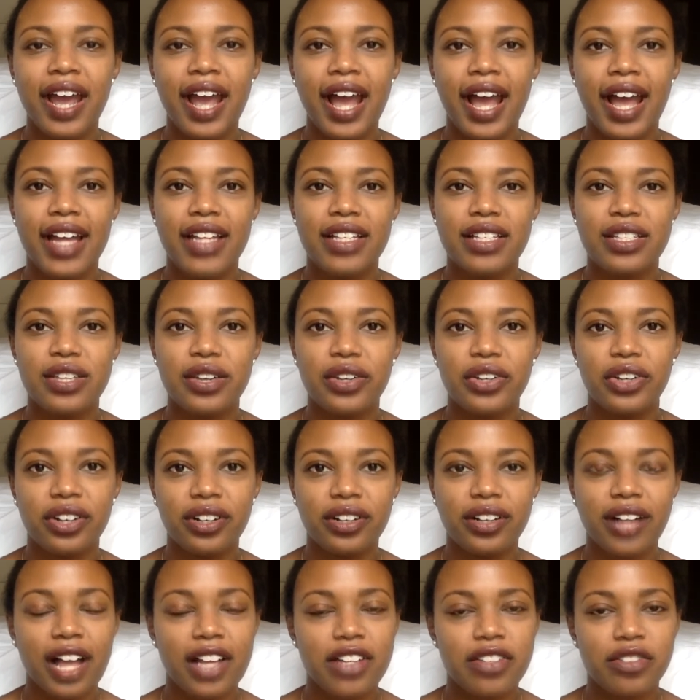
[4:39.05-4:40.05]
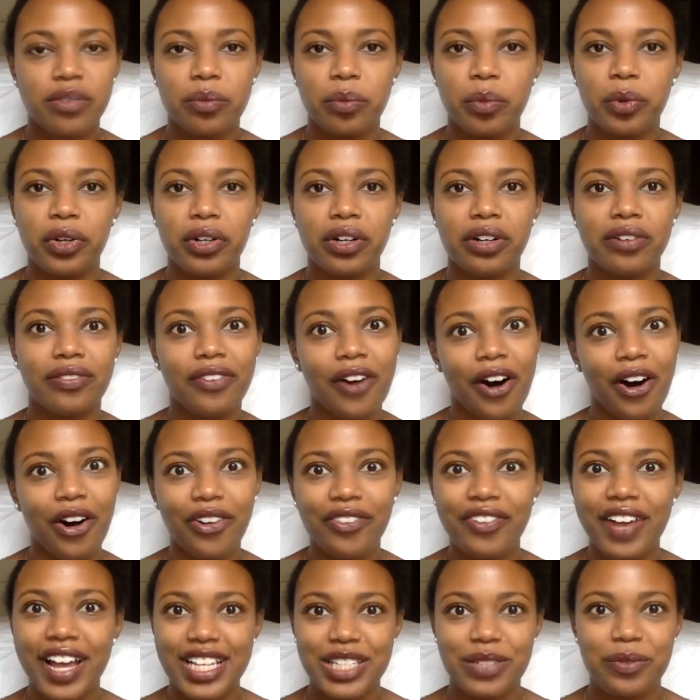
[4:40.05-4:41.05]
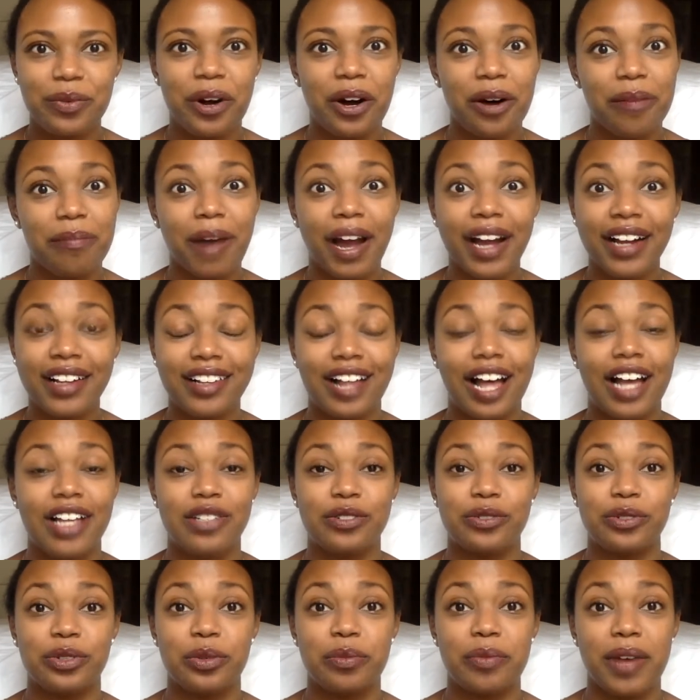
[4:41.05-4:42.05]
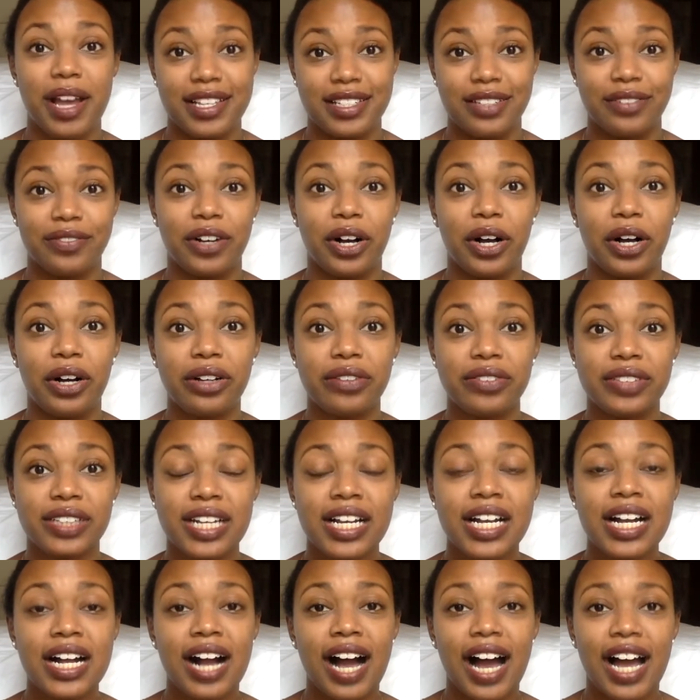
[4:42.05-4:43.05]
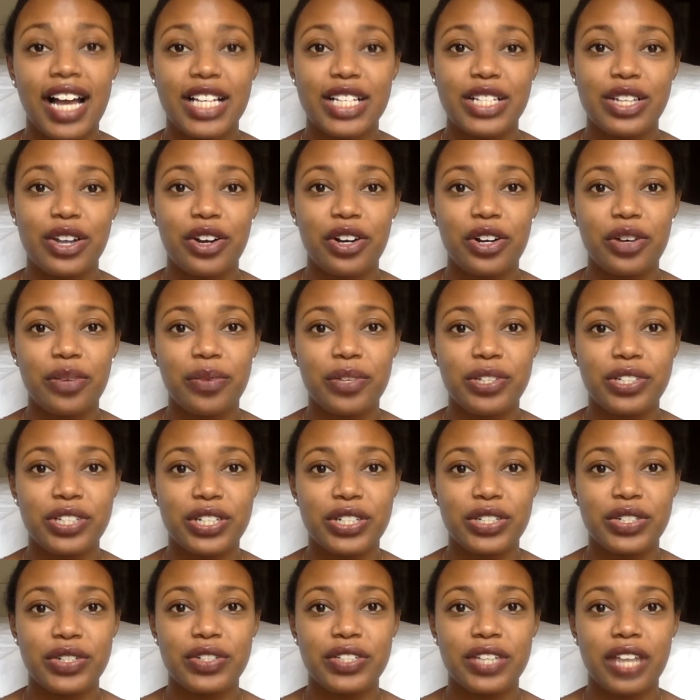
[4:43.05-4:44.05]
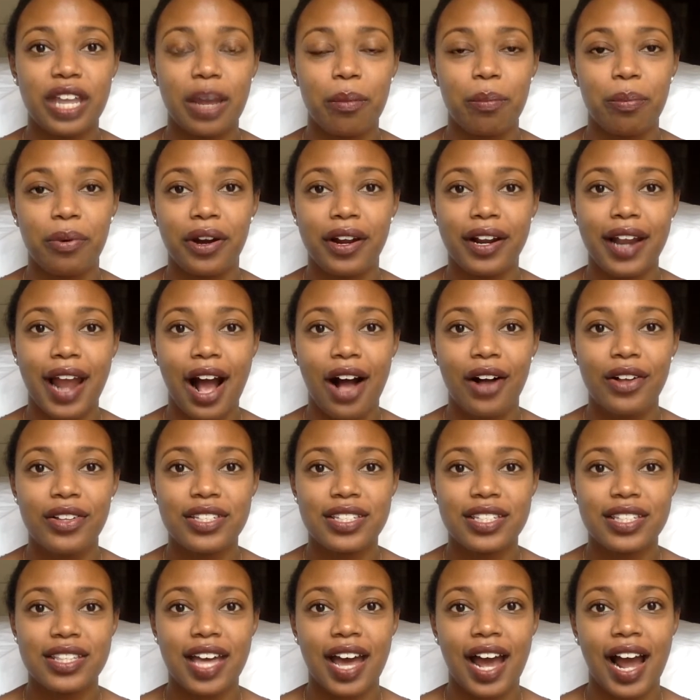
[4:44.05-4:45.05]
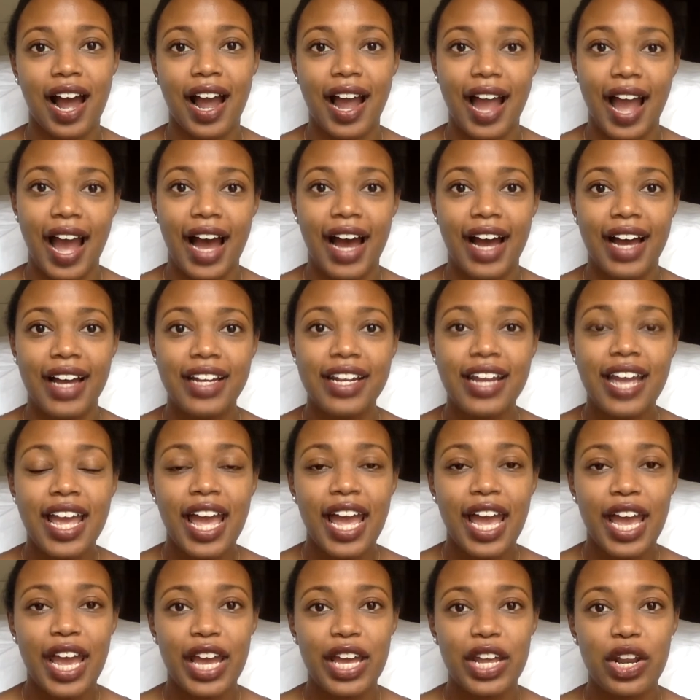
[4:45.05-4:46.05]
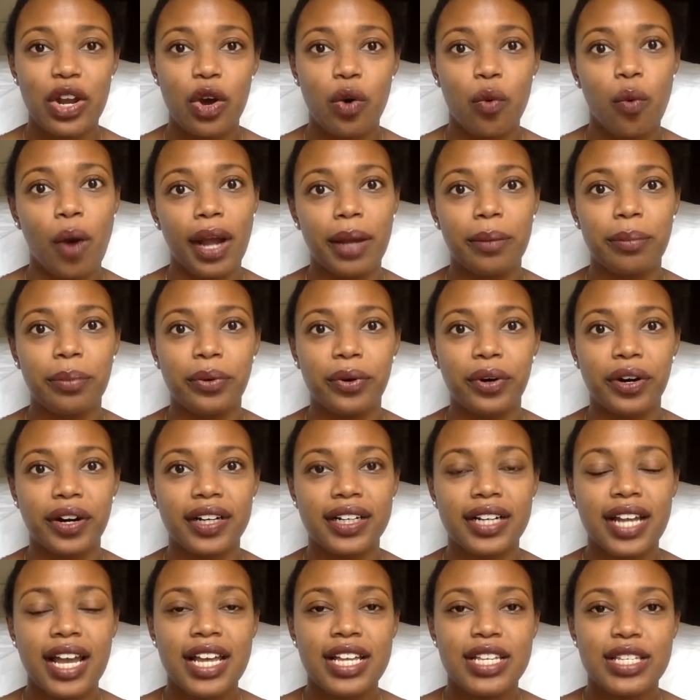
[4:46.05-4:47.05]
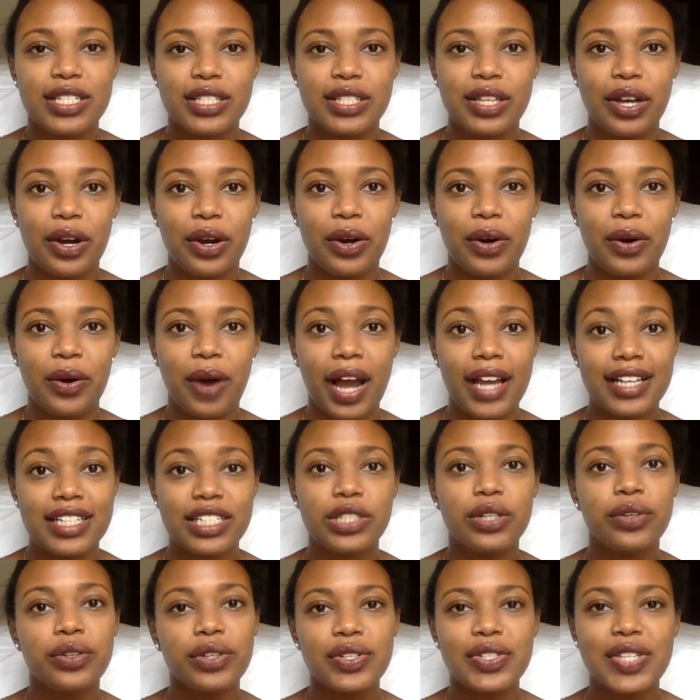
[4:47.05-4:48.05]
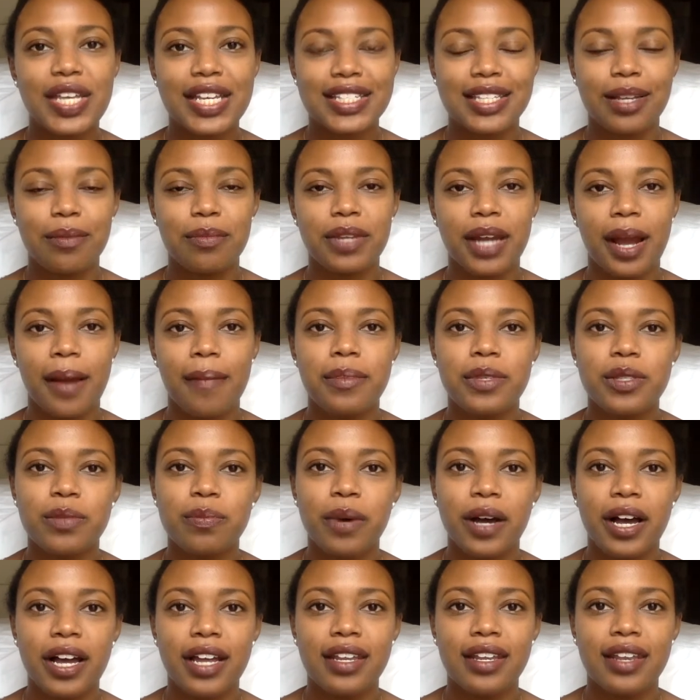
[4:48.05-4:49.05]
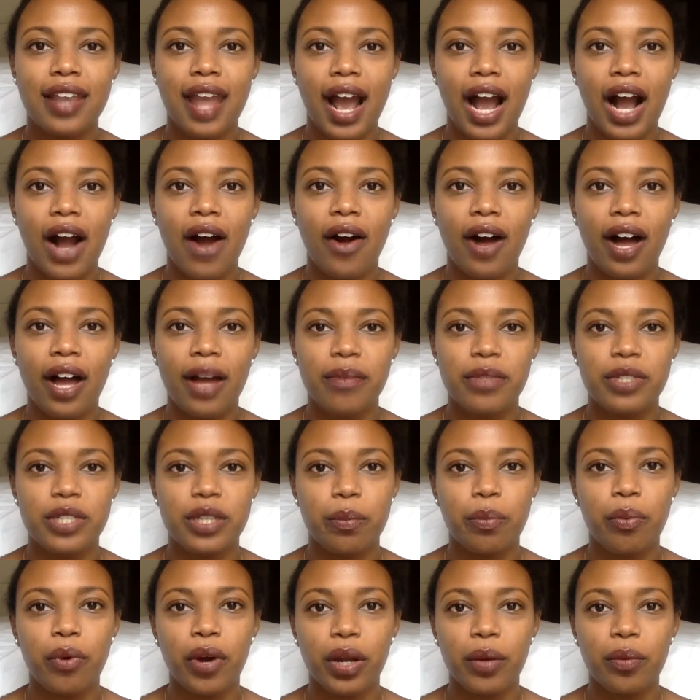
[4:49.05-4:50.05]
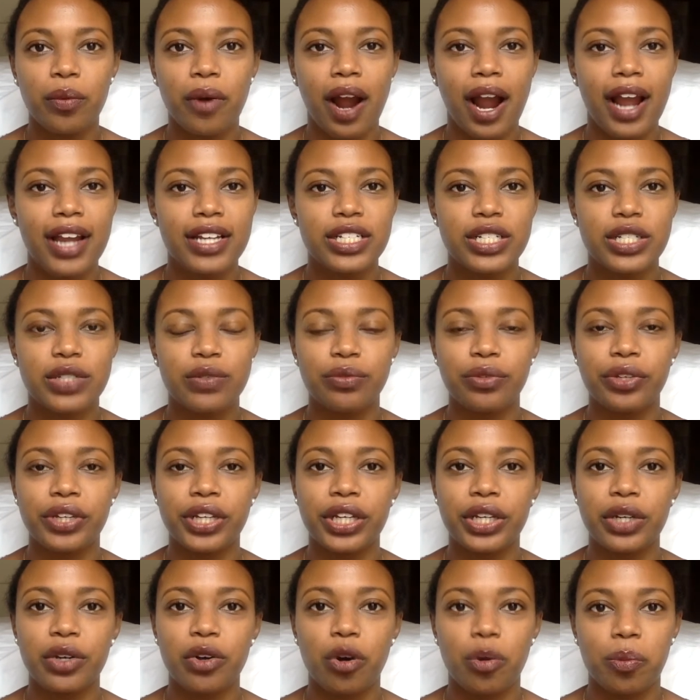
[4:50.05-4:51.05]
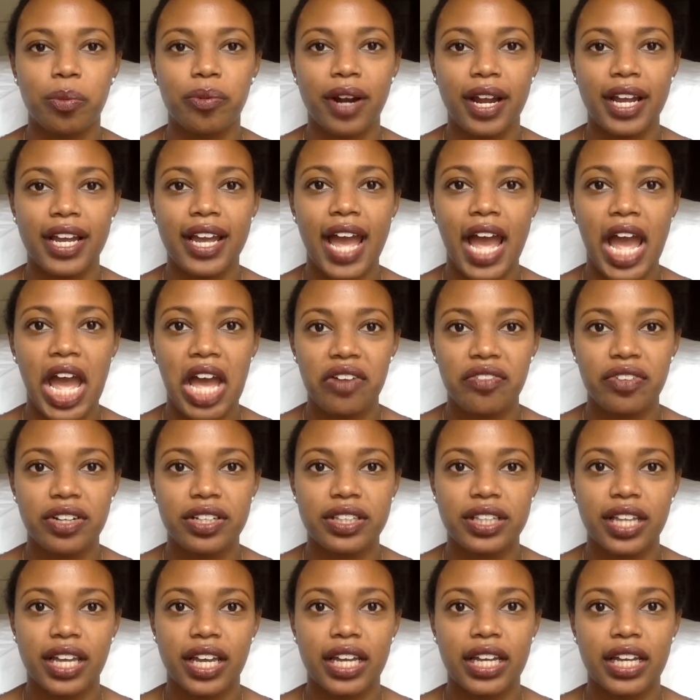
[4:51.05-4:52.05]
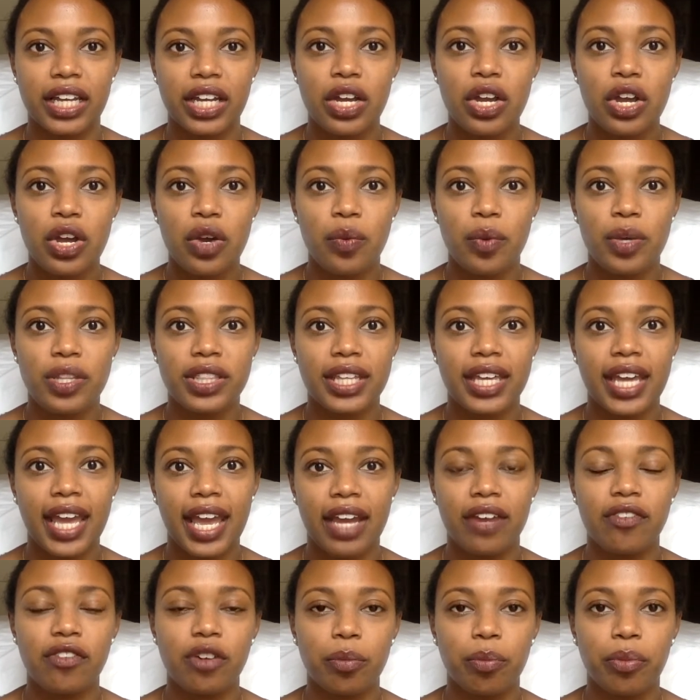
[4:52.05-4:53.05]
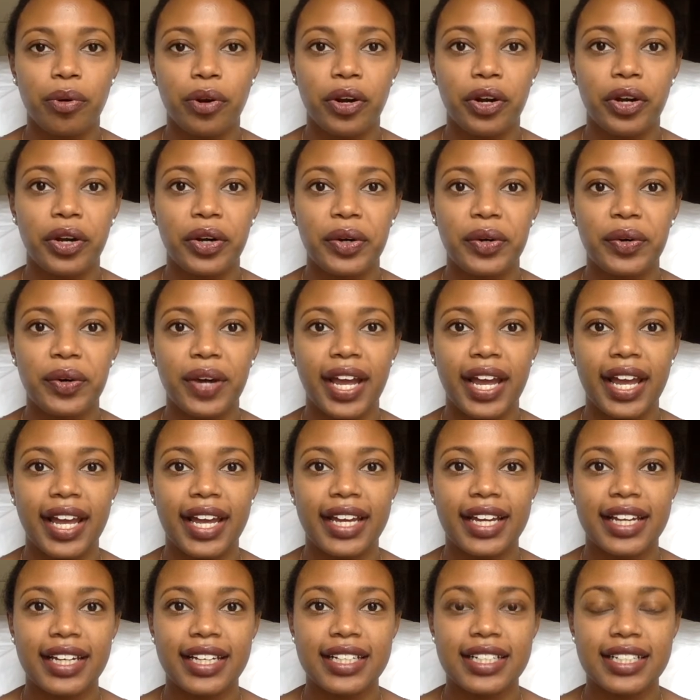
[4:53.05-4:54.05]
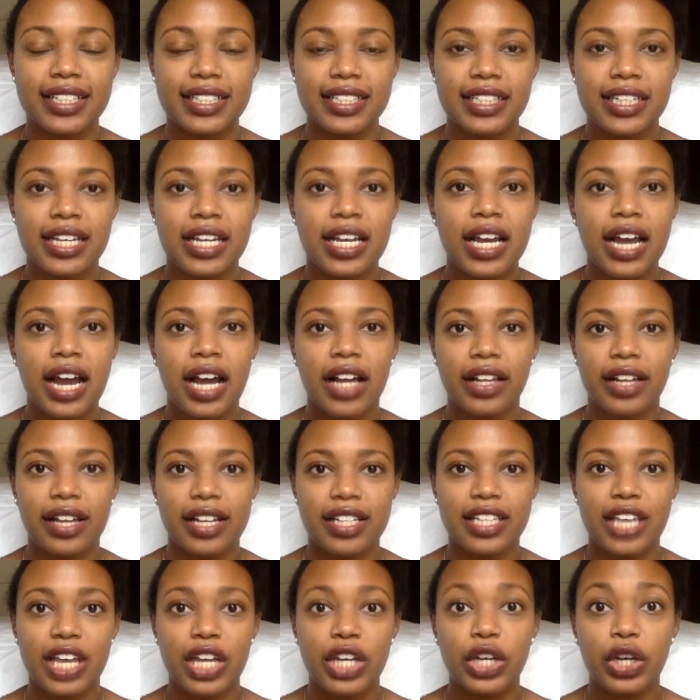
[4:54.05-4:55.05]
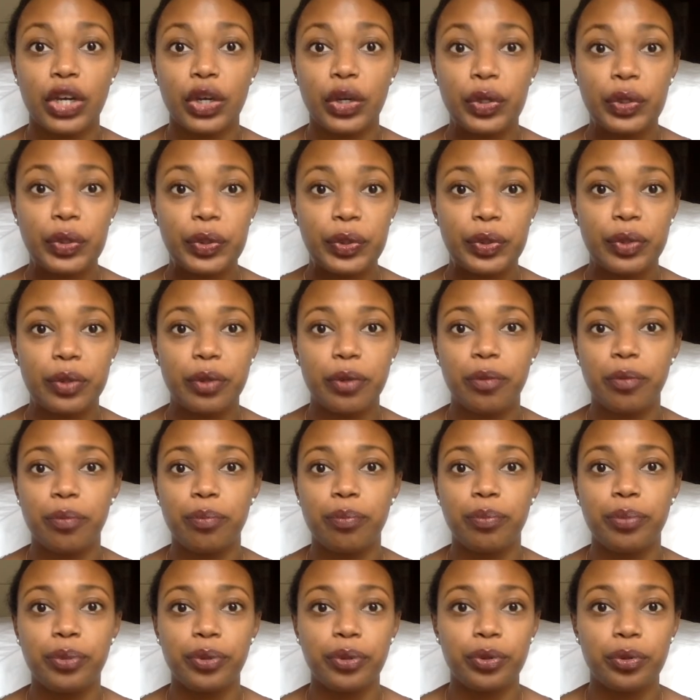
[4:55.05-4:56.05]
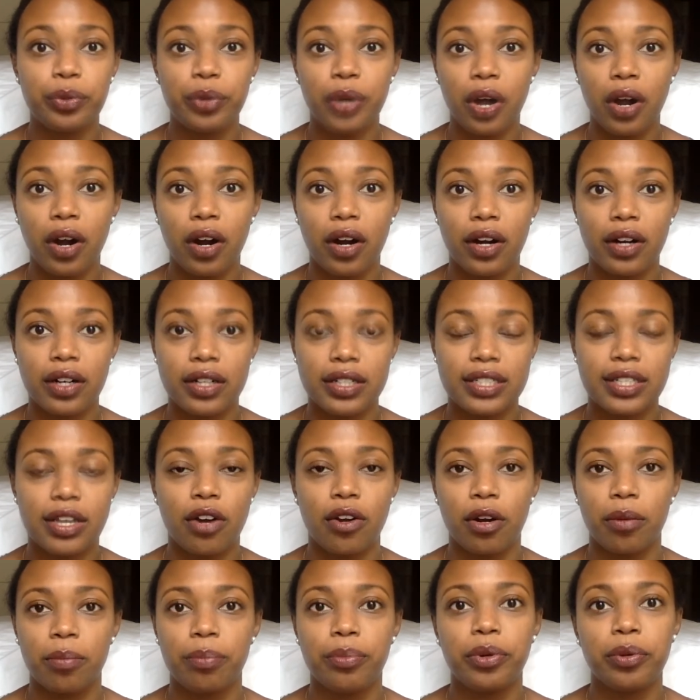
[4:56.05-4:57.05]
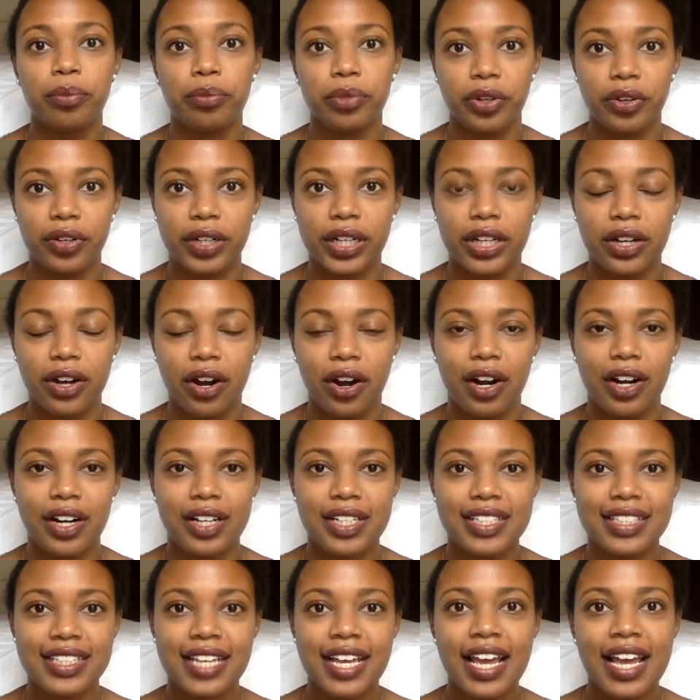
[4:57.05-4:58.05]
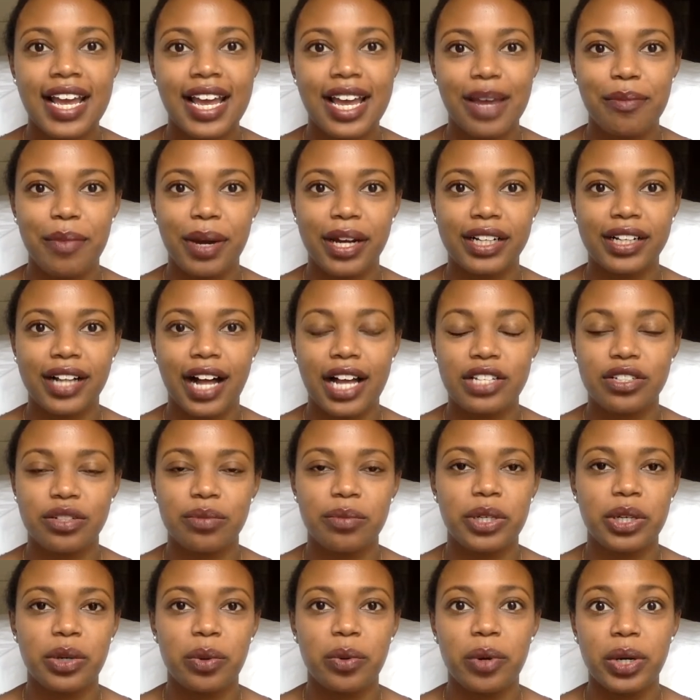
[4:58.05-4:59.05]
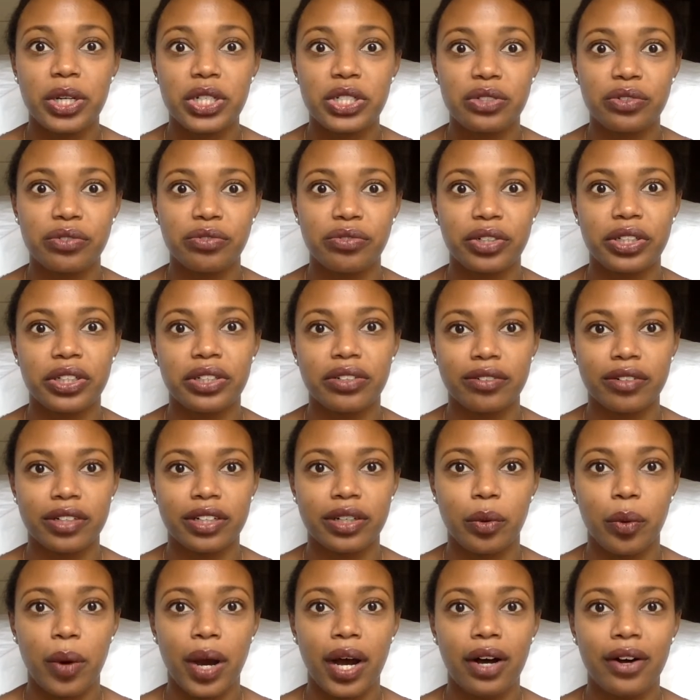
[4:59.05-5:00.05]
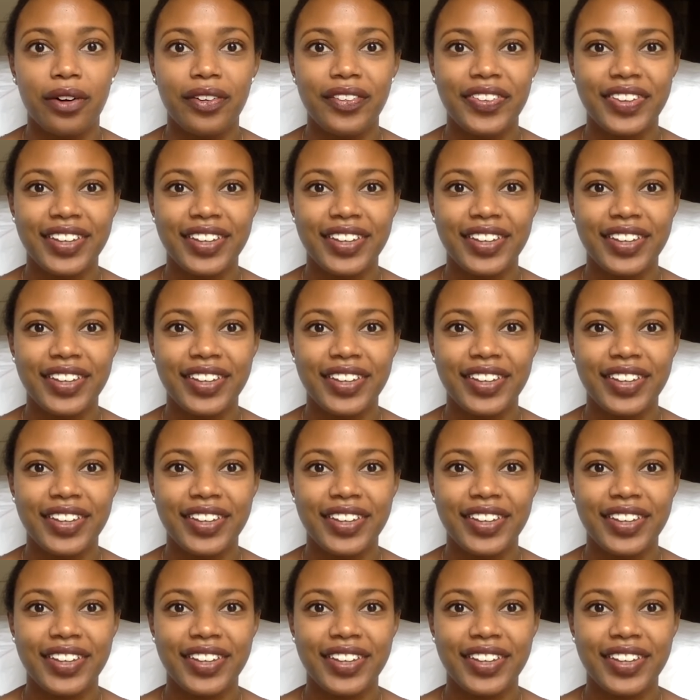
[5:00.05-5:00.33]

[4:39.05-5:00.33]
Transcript: And so your classroom will evolve as well. My classroom has evolved. I started with just using printouts that I had and a whiteboard. So I still use it sometimes, but now I'm to the point where I just really incorporate everything with Canva Pro and, like I said, Kahoot, Boom cards or Boom learning cards in my classroom, and it works really, really well.